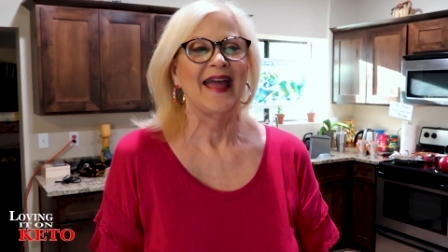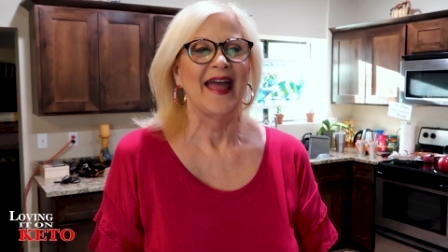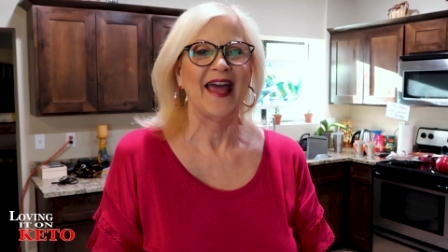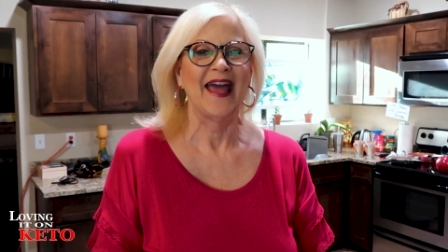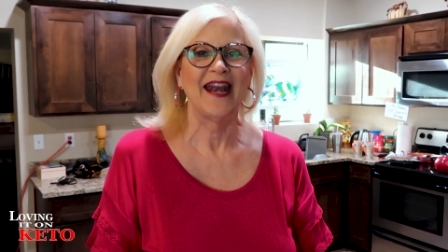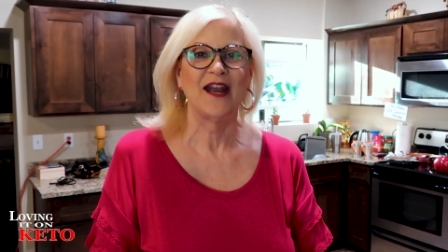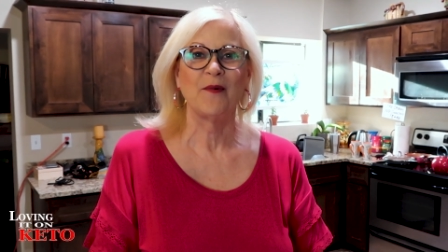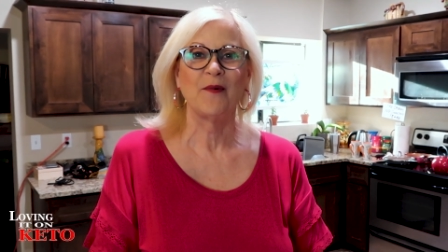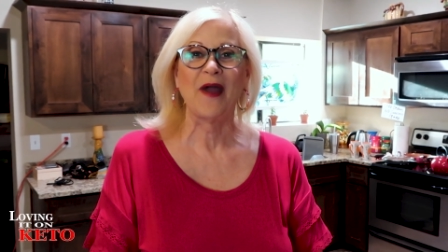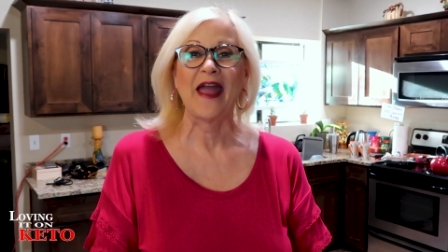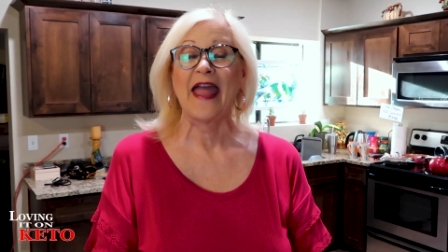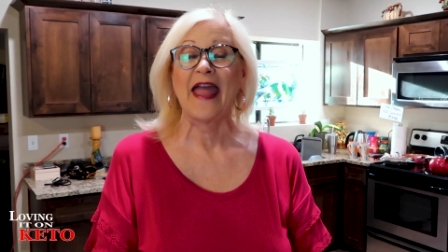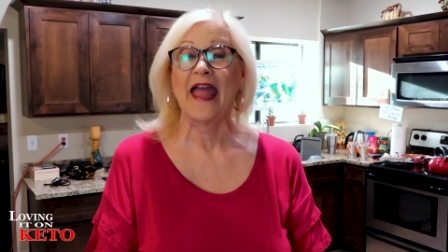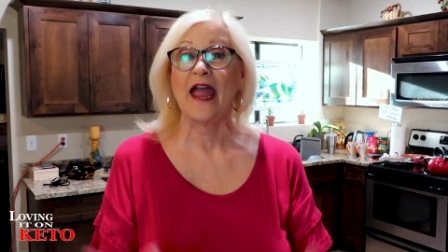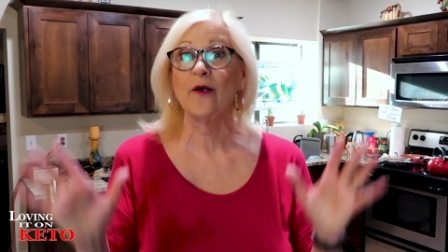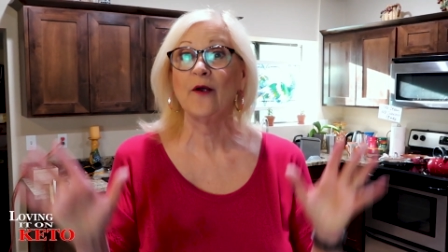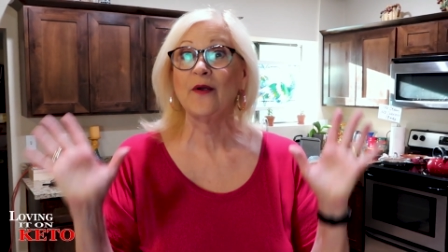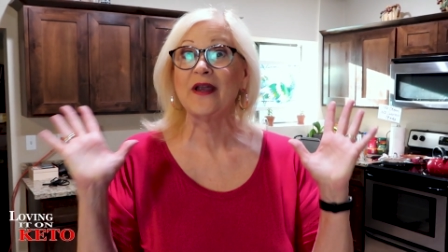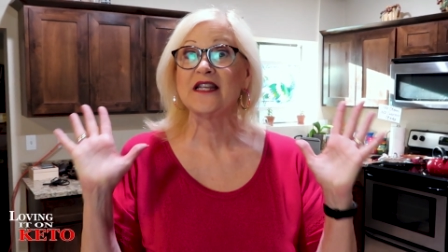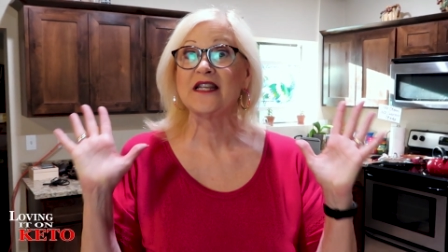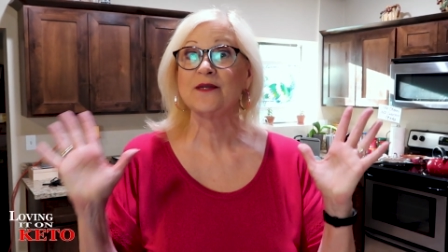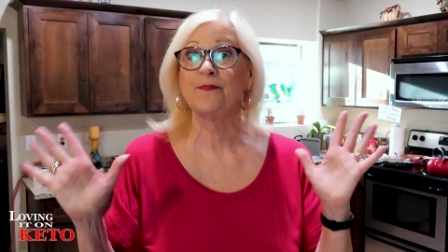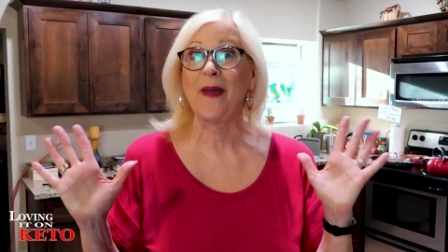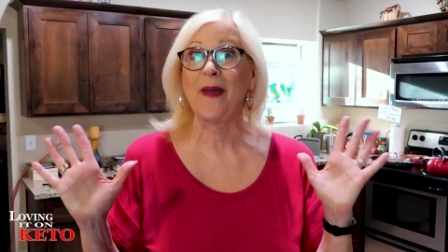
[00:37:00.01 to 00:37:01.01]
Anyway,
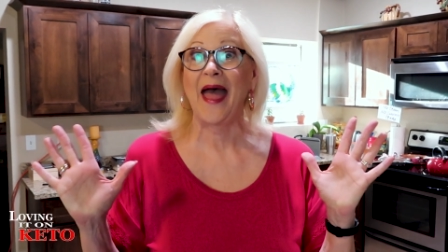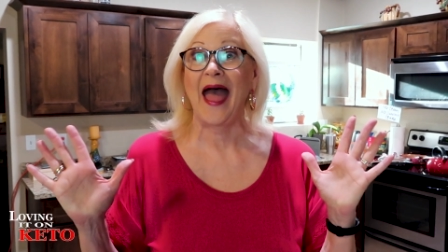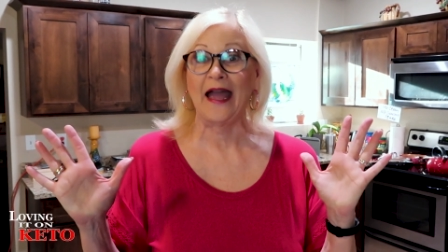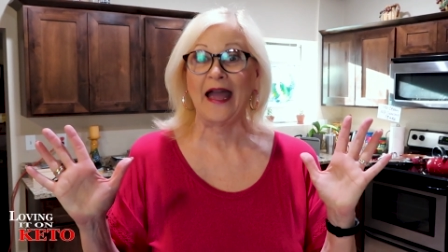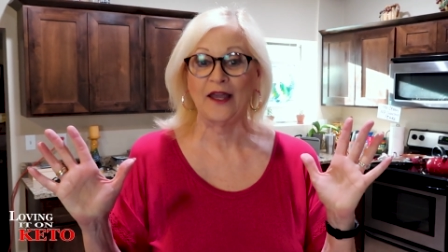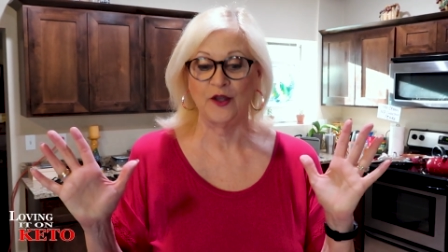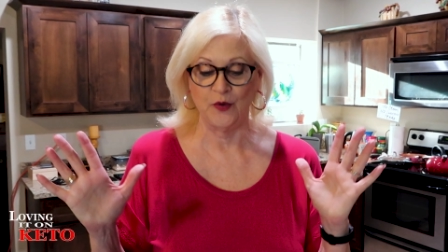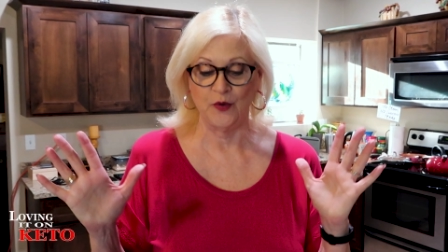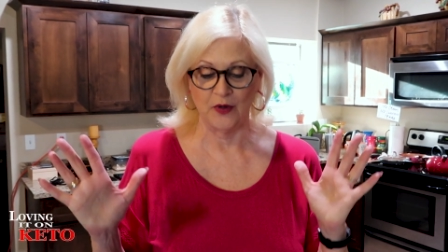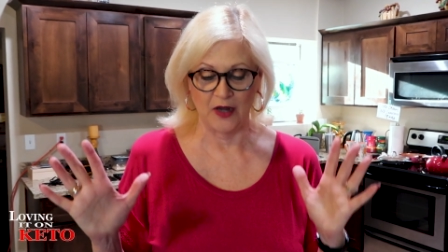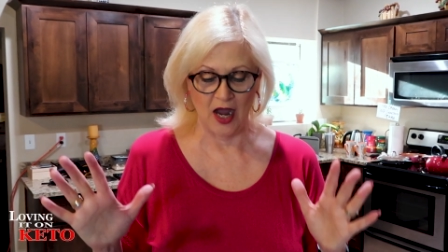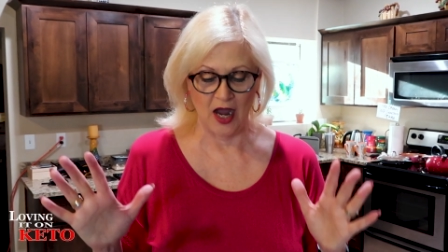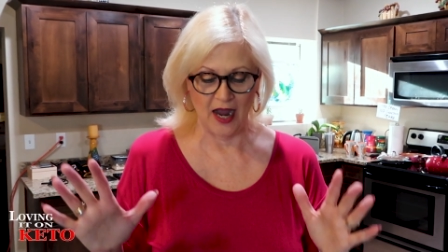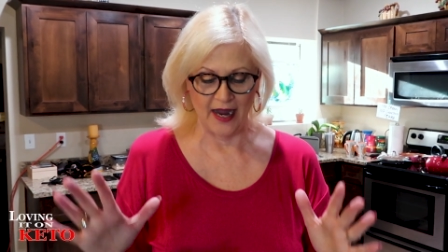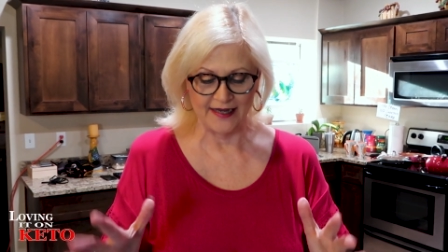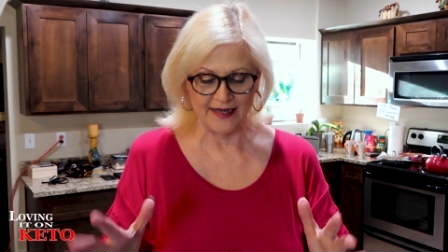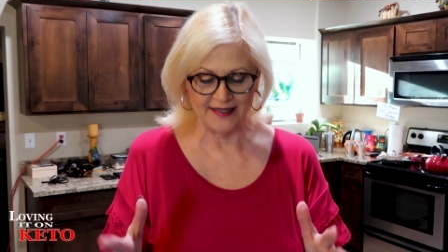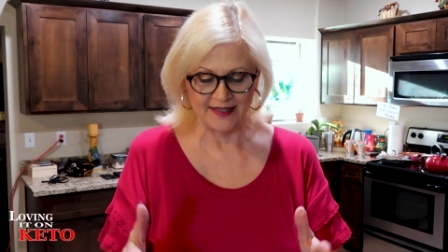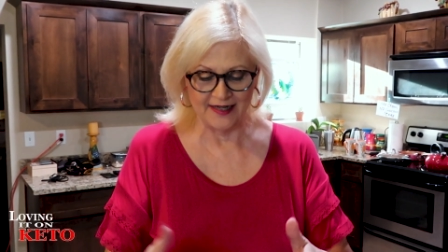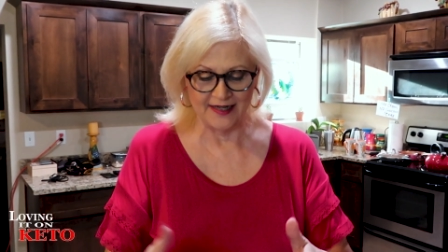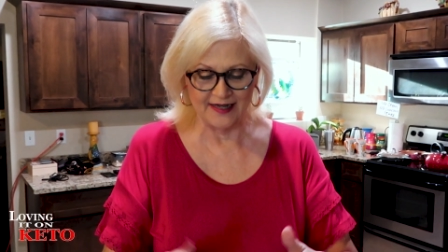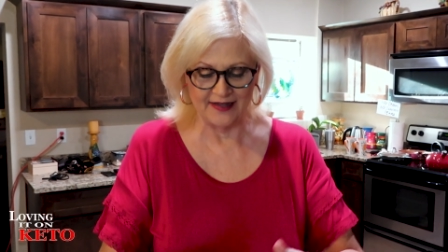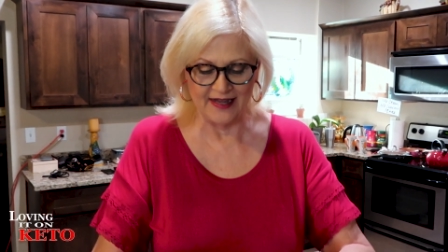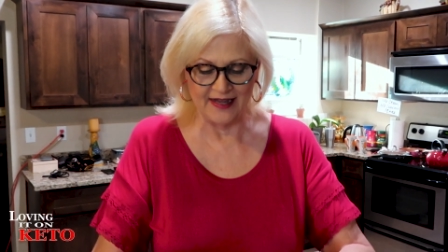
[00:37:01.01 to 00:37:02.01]
Harry's back, you
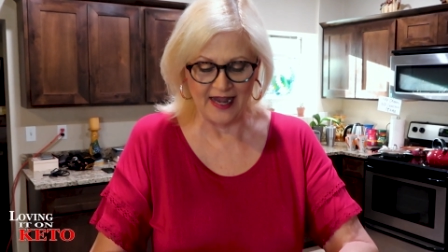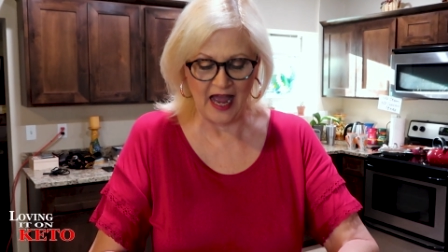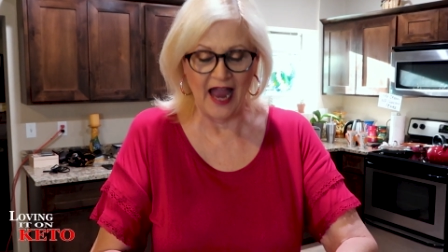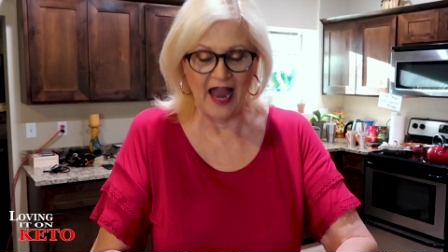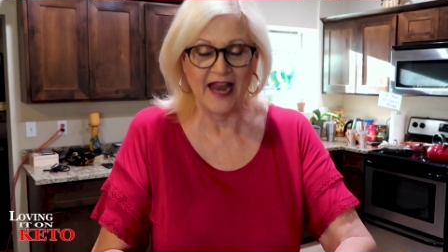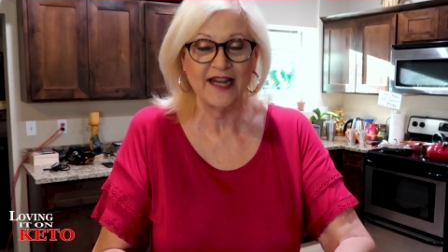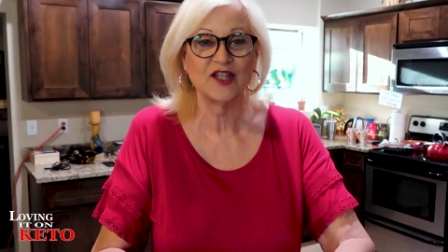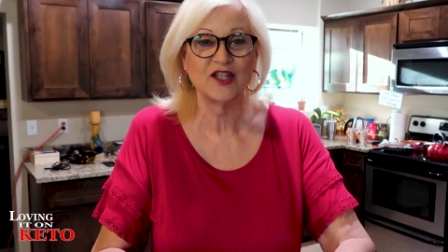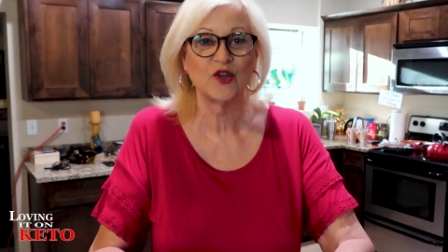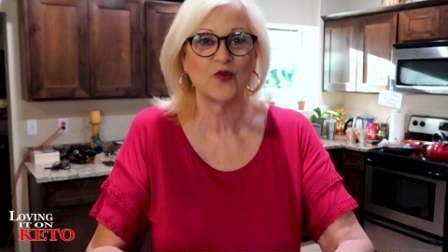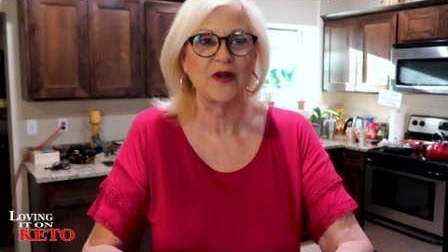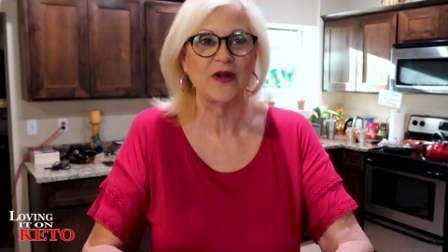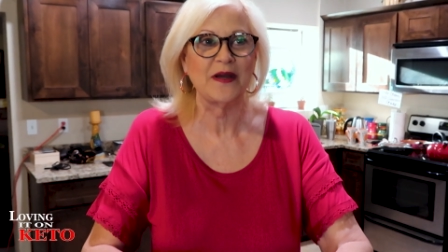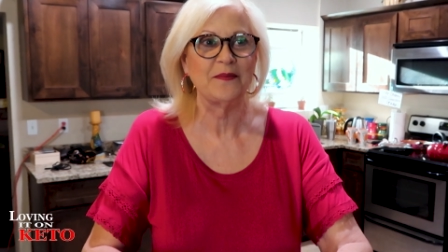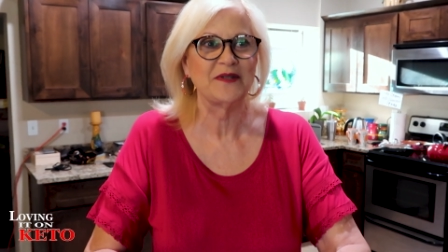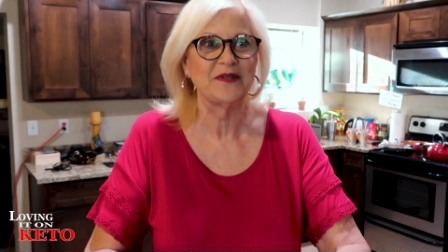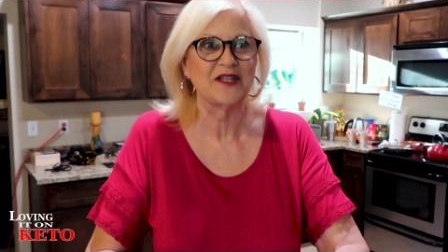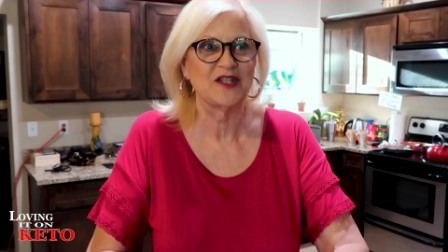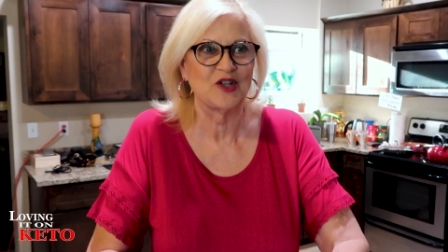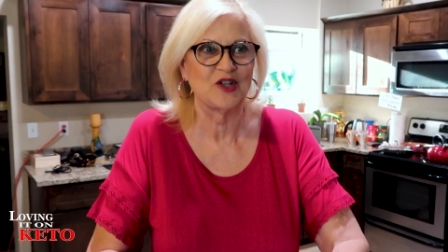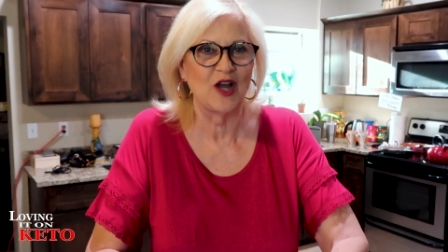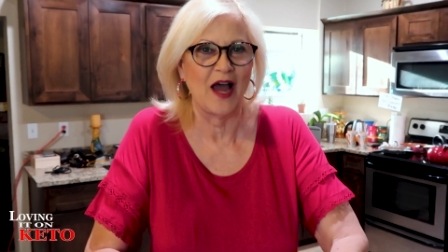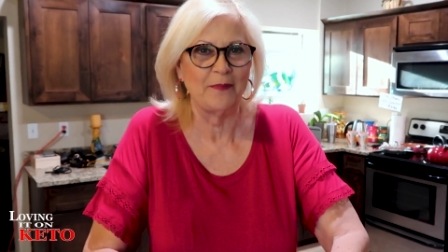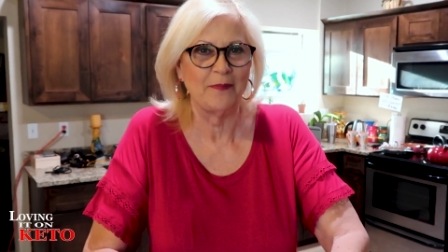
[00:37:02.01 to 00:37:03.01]
guys, and the ice cream
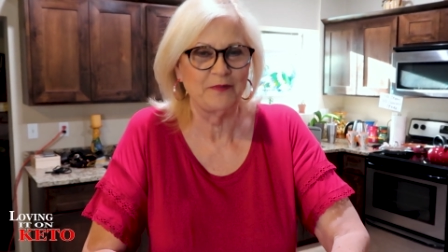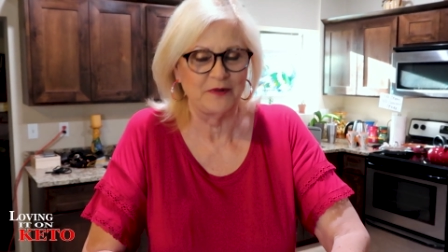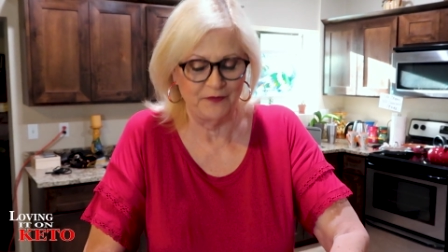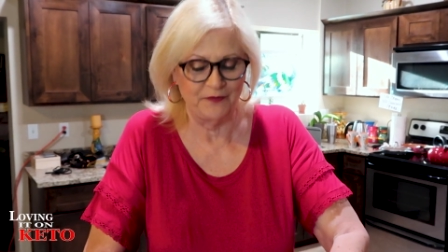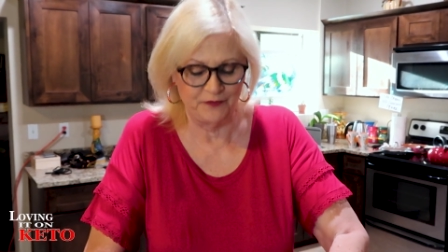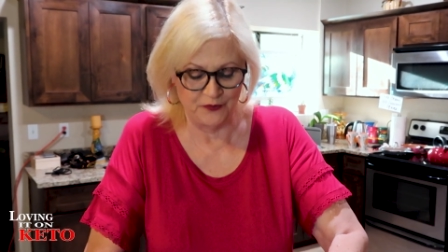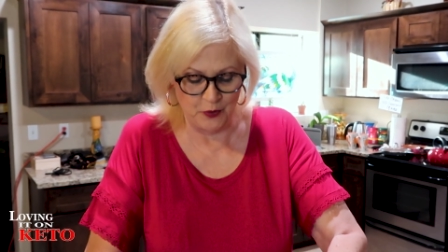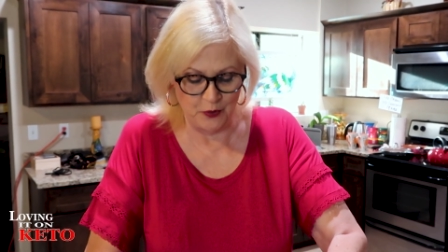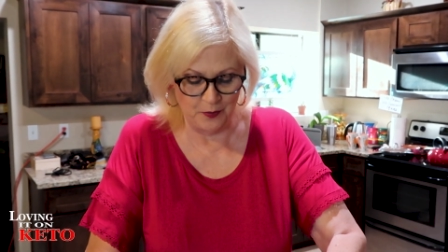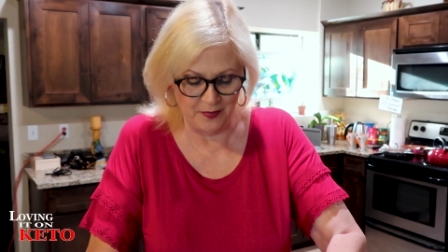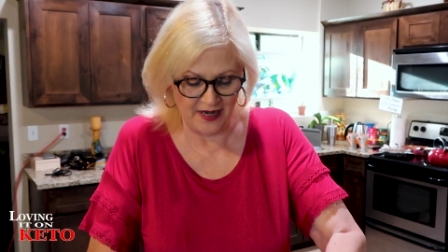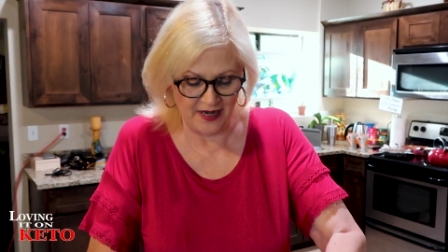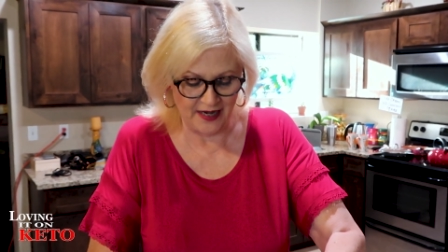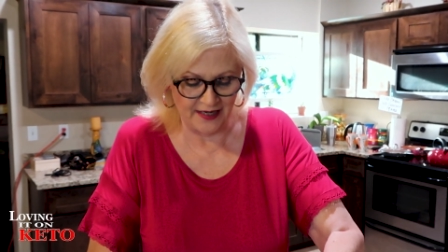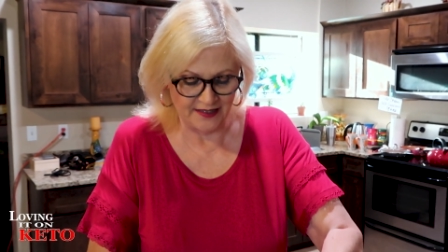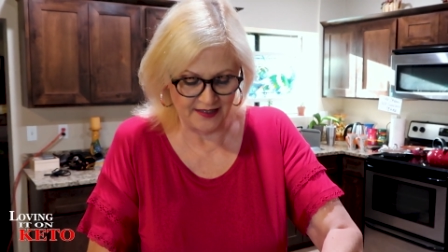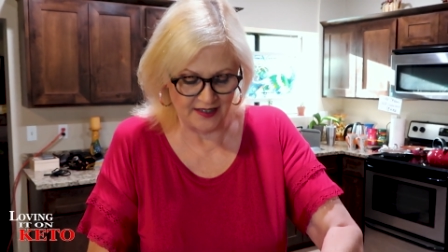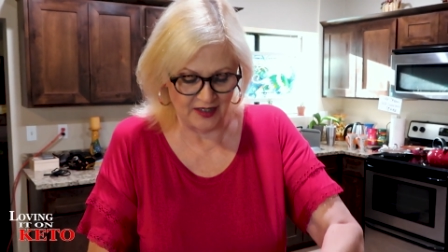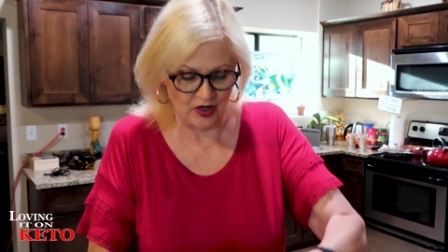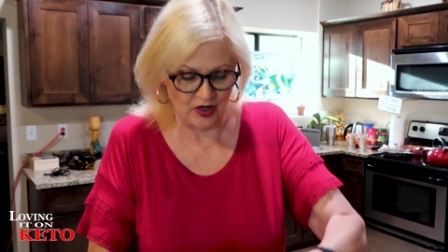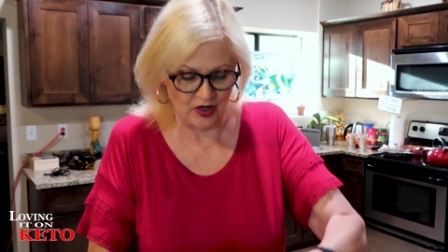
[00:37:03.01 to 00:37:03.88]
stopped a few minutes